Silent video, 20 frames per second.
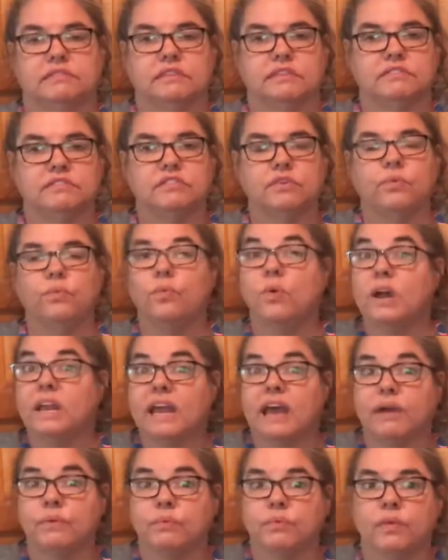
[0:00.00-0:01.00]
And so what
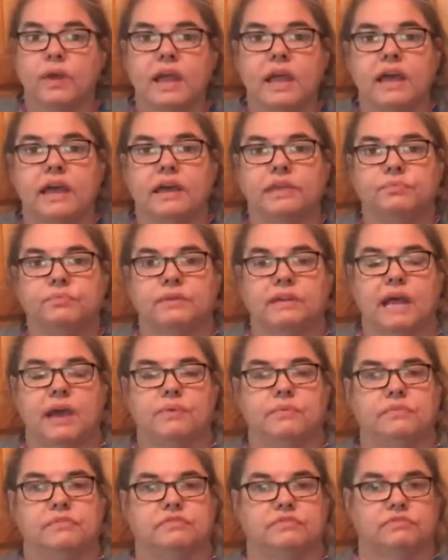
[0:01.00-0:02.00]
I read when I
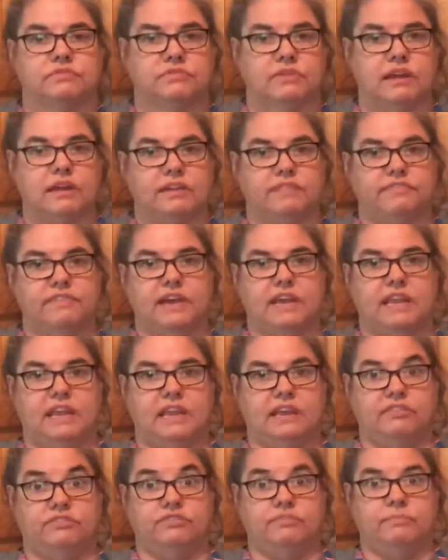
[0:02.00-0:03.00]
was trying to find
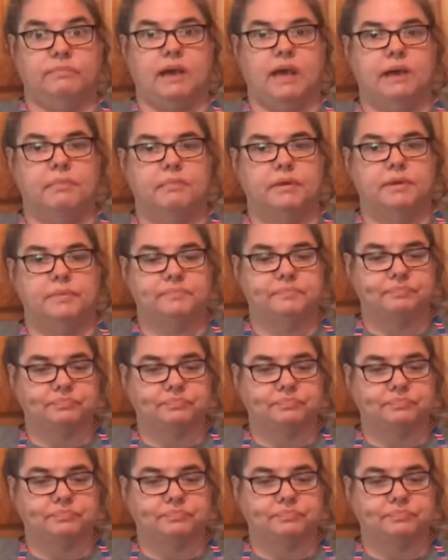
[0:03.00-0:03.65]
Aunt Jemima